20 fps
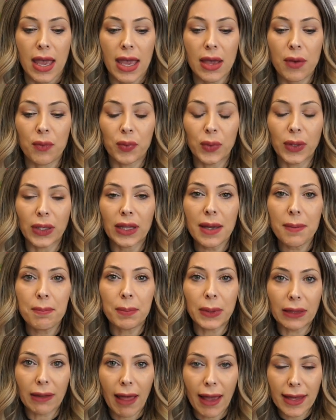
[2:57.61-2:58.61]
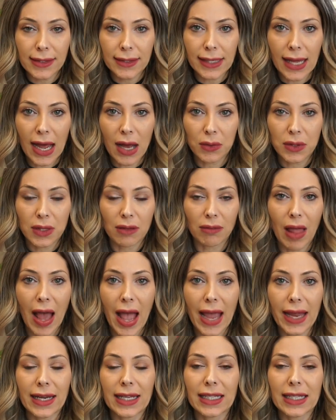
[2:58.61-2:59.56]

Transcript: it really blends out the line.